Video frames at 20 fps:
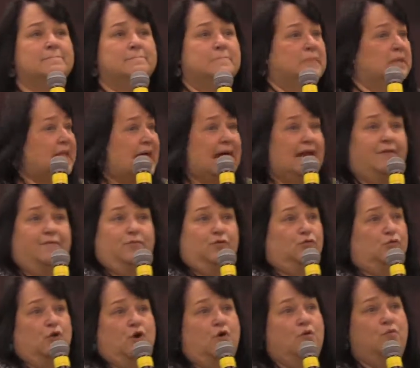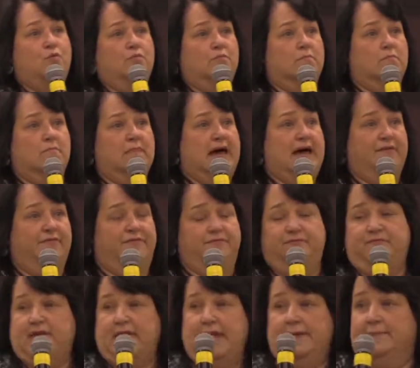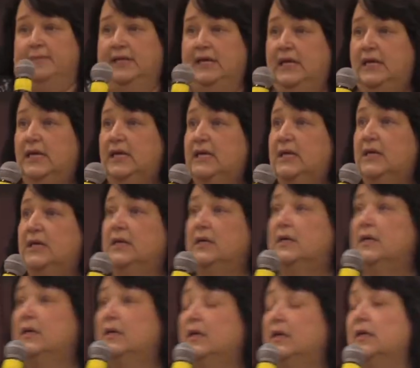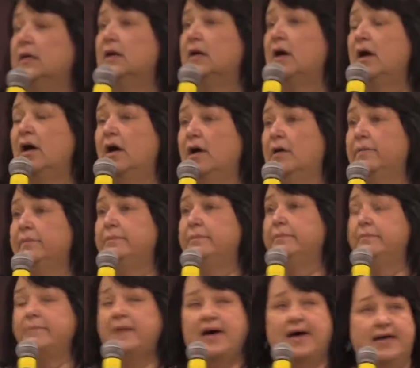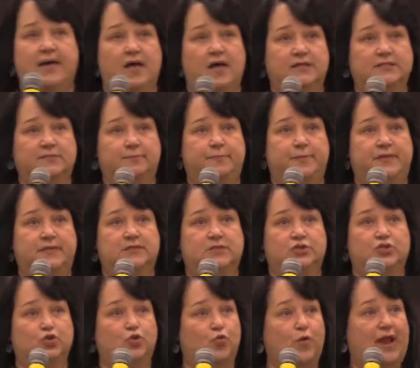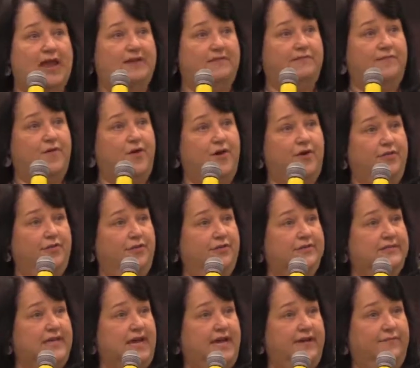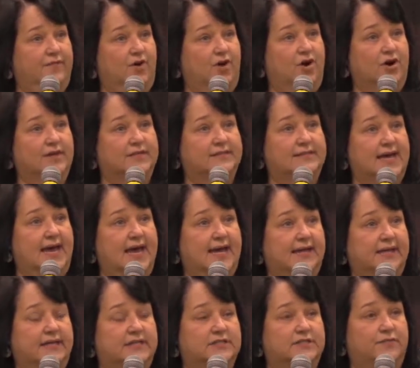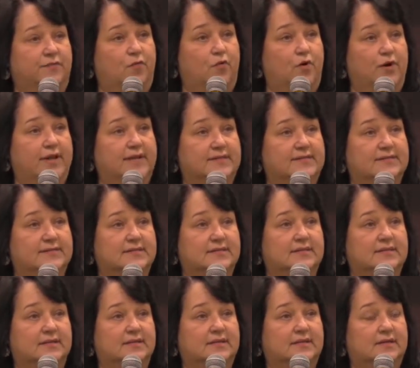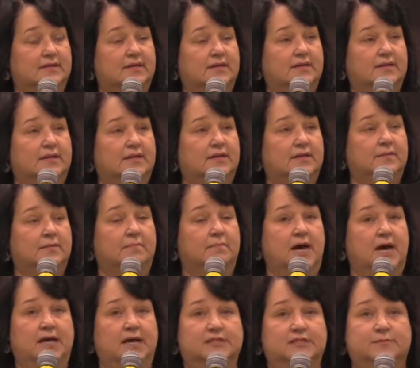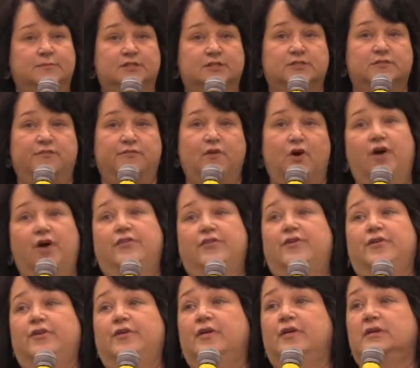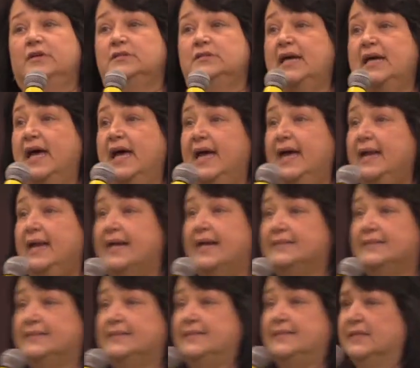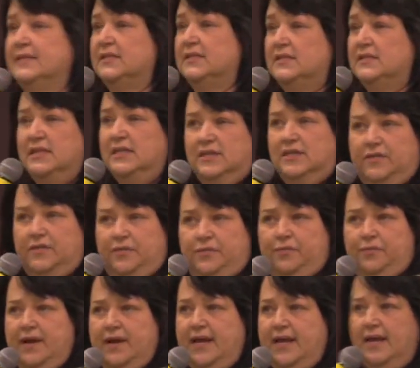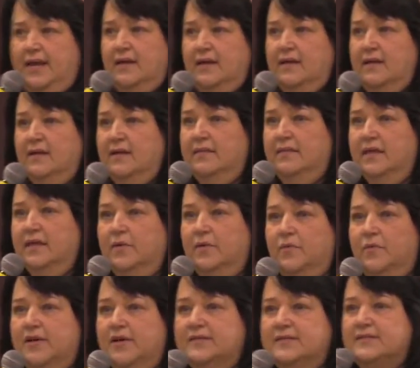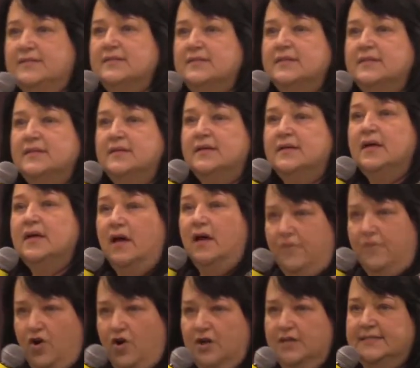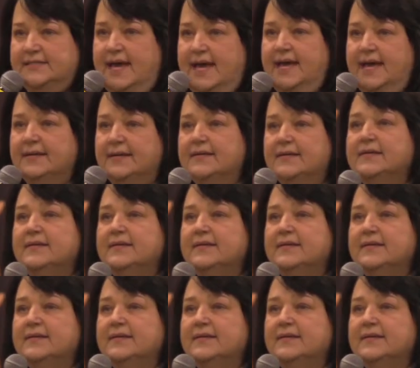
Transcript: A lot of you know my family. My husband's grandfather died of a heart attack in his 40s. My husband's father died at 63, I think it was, of a heart attack.